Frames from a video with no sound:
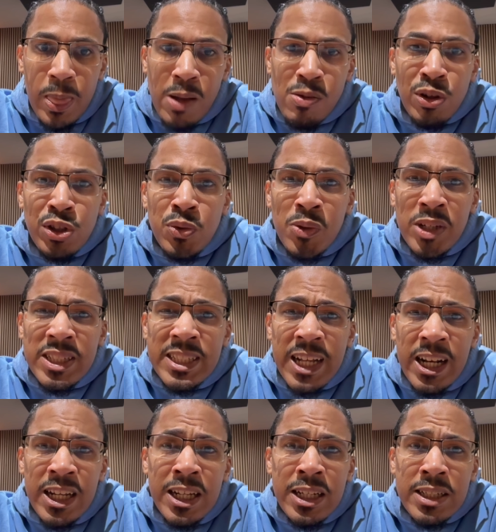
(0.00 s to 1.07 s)
we just want as
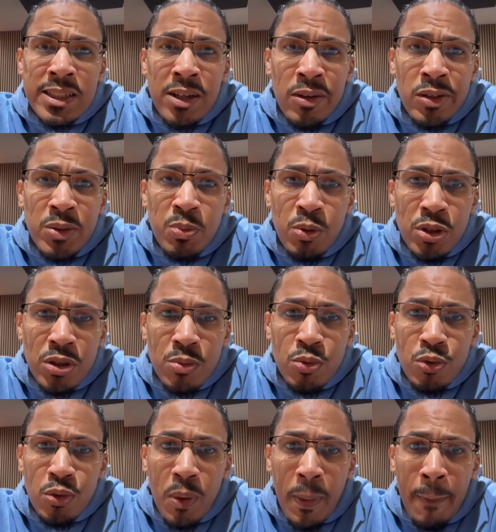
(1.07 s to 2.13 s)
clean a sound as
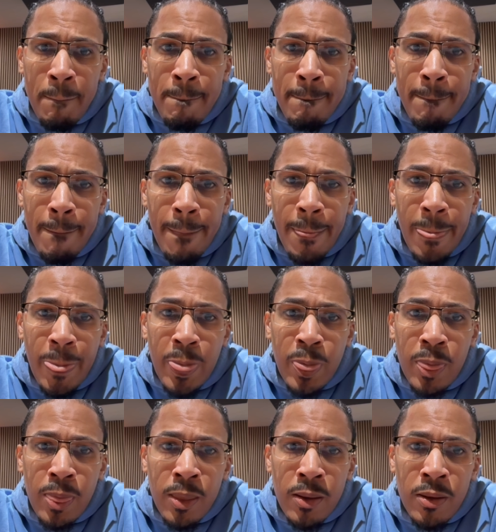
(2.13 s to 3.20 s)
possible.
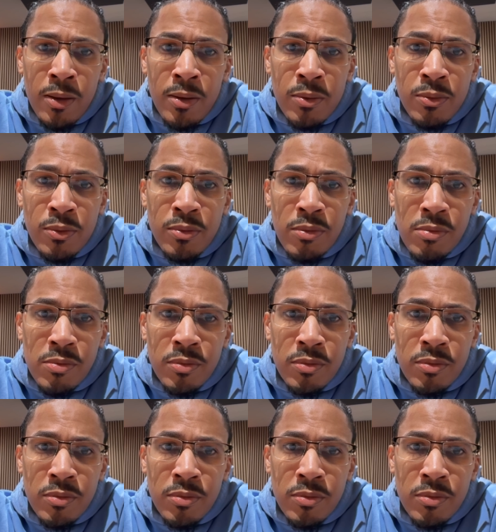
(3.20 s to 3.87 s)
Um,